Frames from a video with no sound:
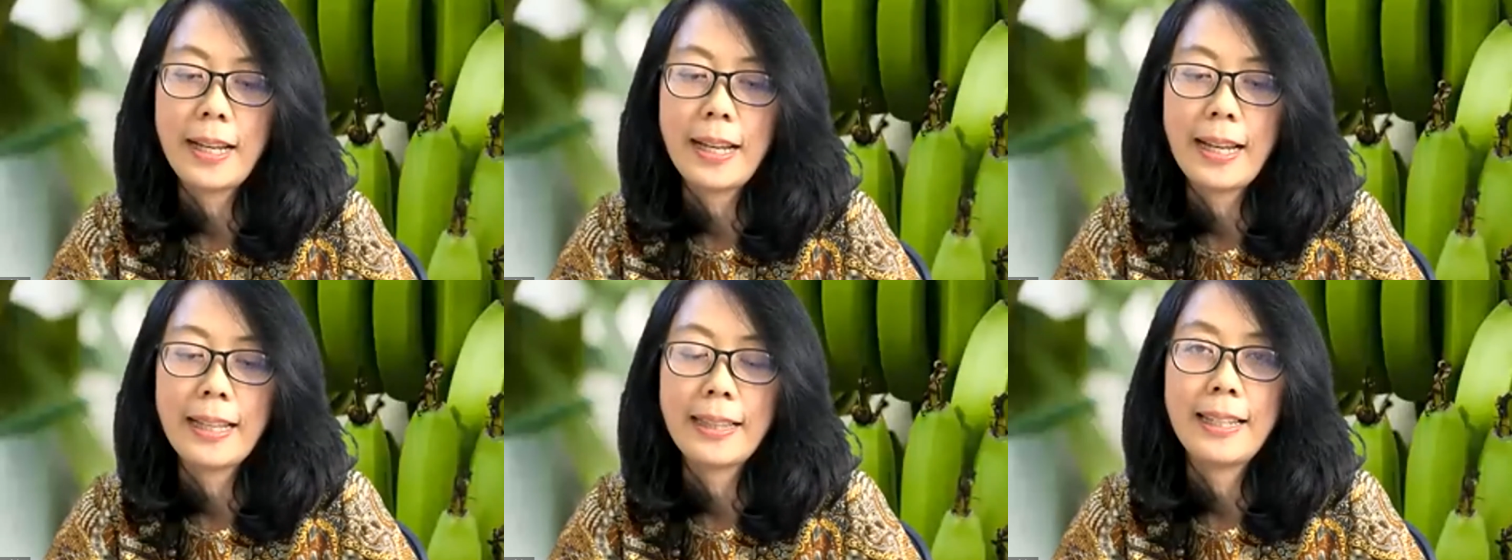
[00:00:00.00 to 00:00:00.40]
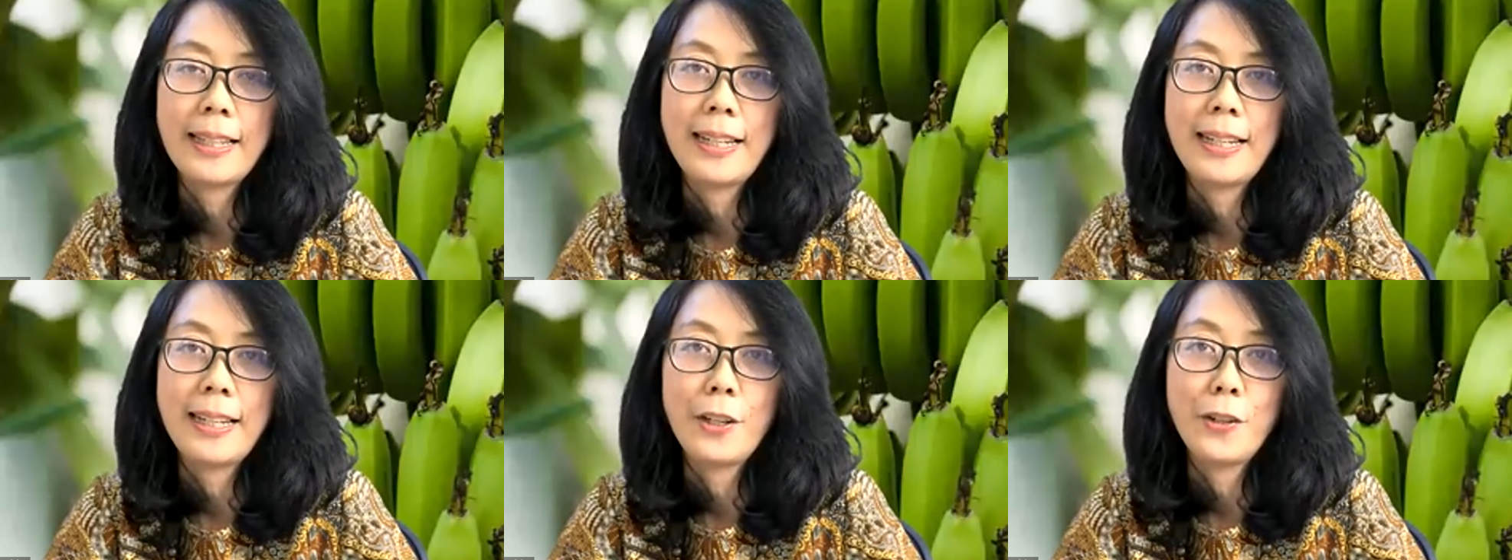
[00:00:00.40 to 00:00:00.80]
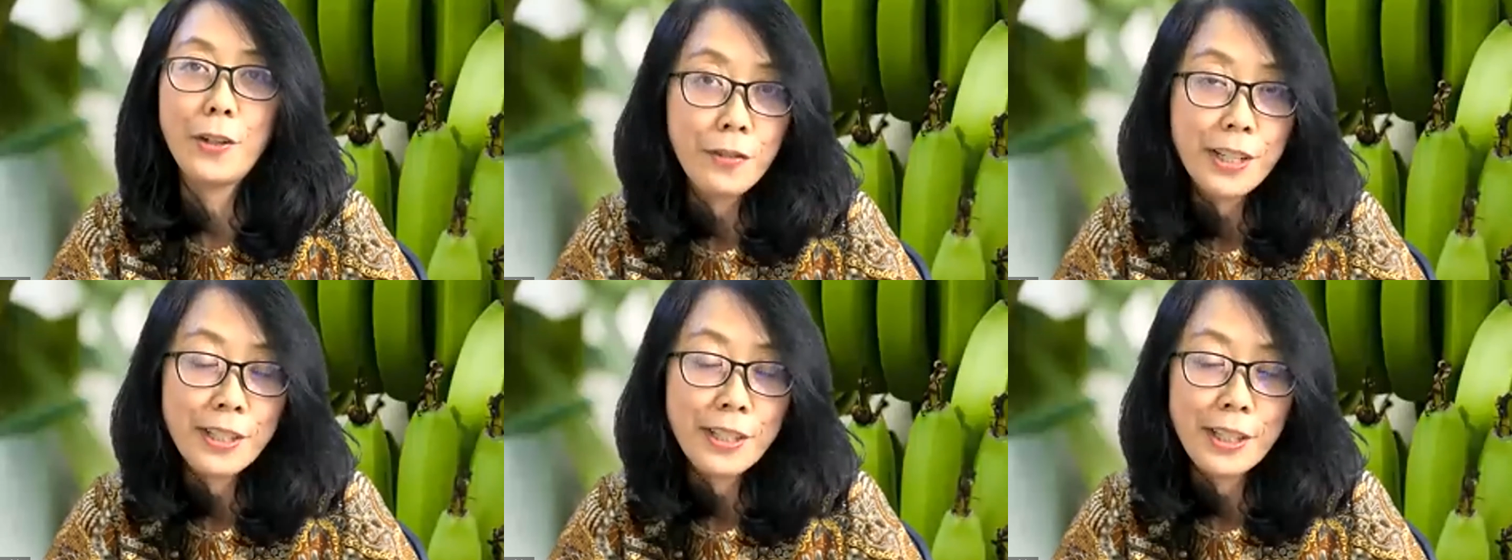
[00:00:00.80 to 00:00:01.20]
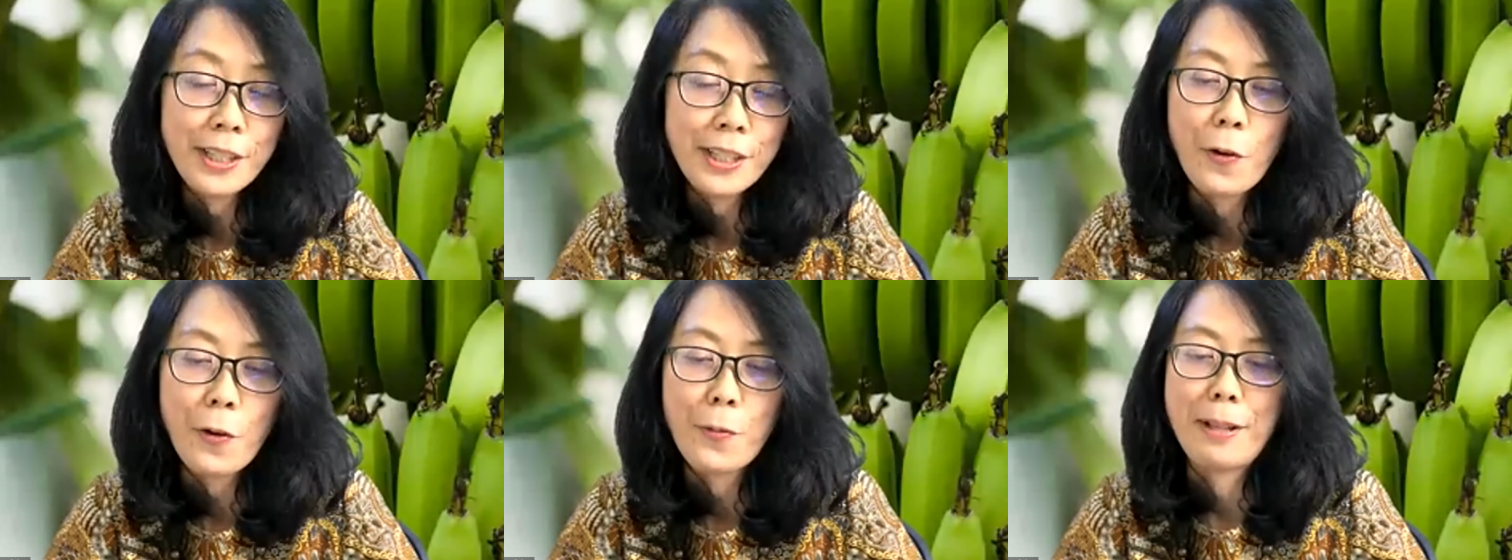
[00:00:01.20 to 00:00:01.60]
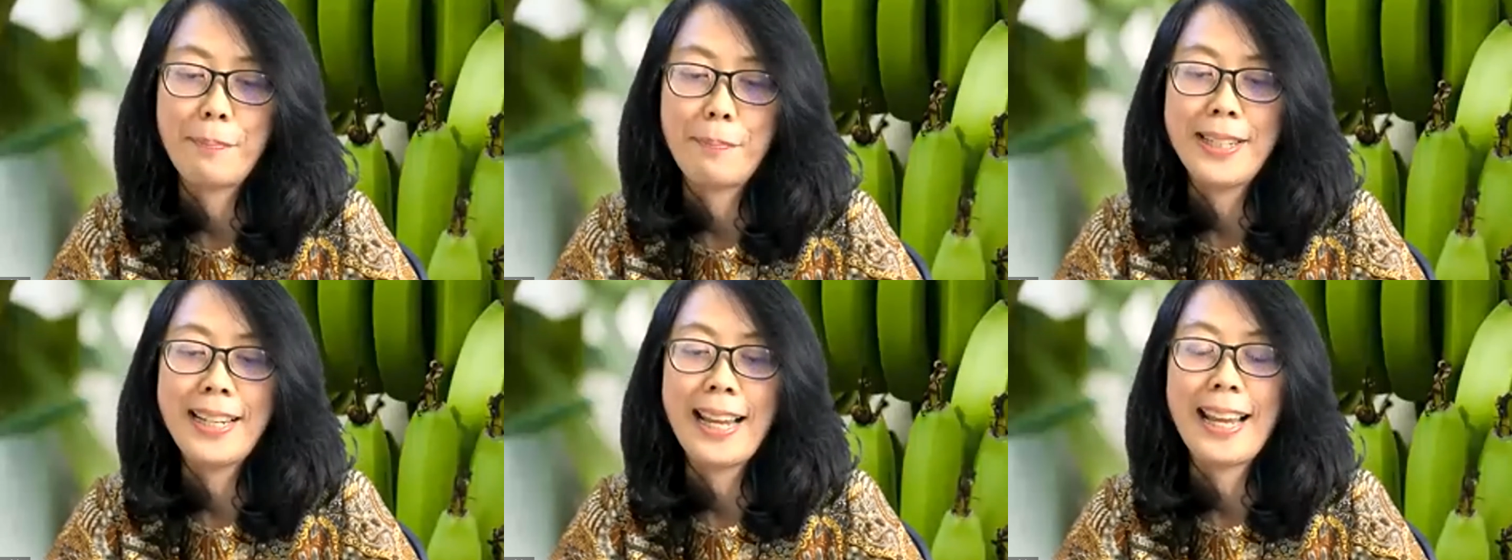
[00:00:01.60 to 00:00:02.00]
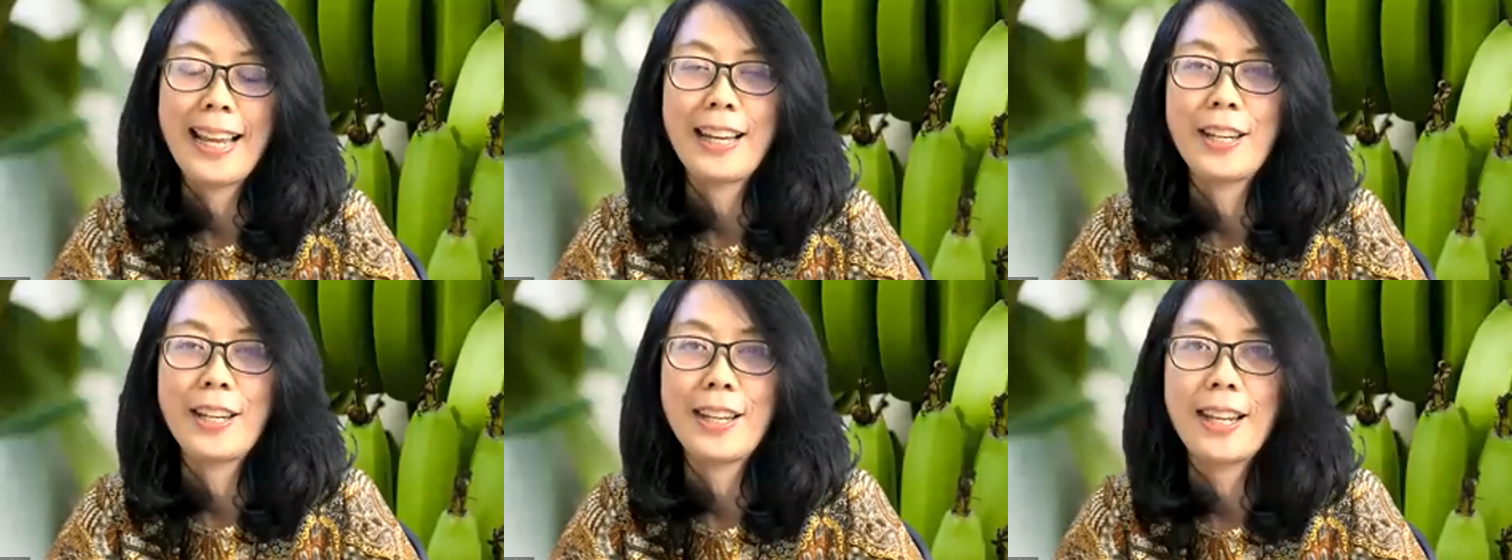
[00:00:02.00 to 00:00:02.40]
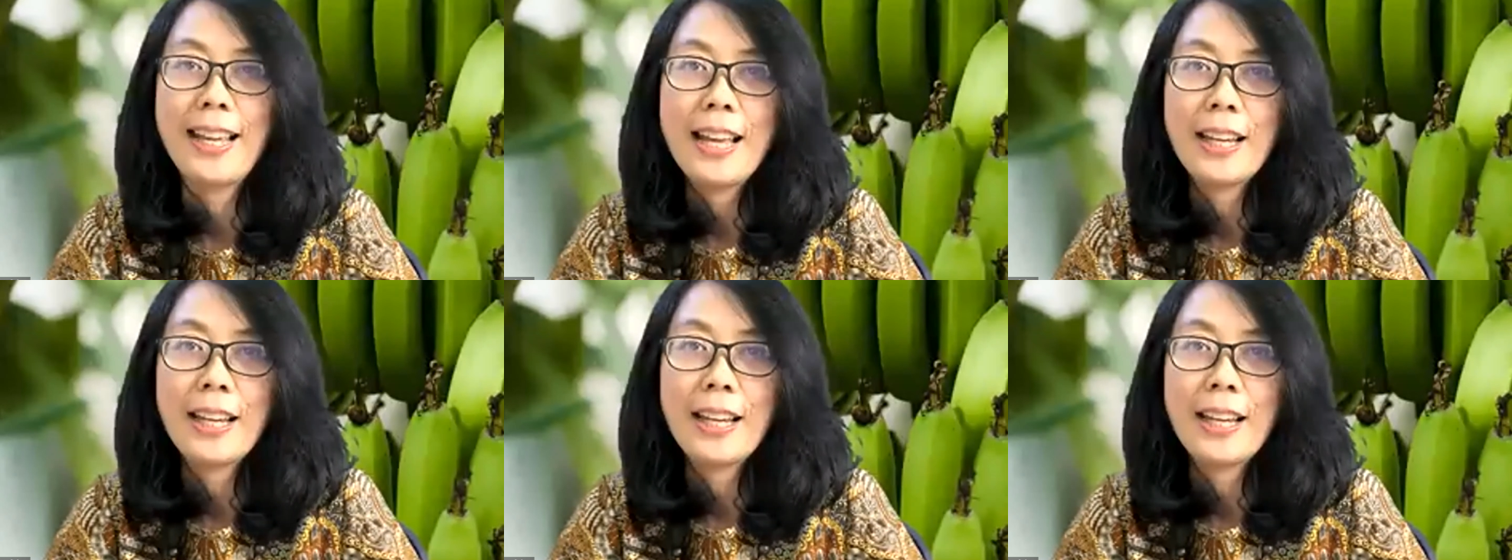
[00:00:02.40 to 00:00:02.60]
at the University of Melbourne and